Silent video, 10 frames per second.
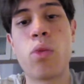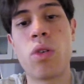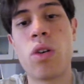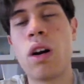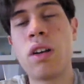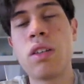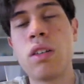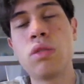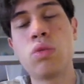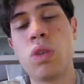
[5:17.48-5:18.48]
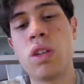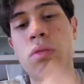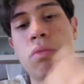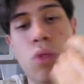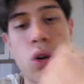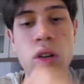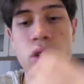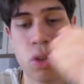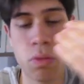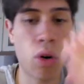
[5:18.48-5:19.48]
articles with
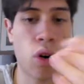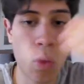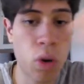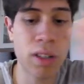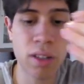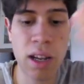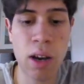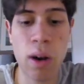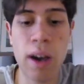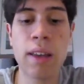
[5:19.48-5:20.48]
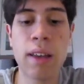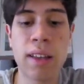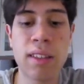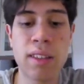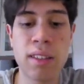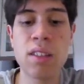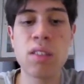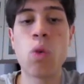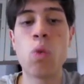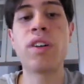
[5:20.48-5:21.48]
much more words. Now, this
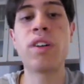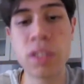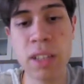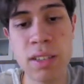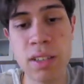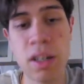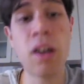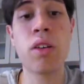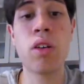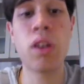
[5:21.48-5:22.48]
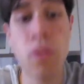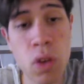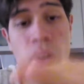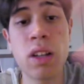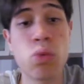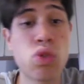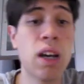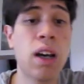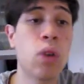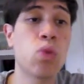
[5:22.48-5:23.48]
is a worst case scenario if you're an
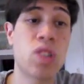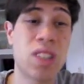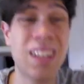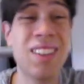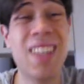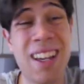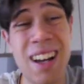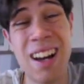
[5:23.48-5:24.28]
outstanding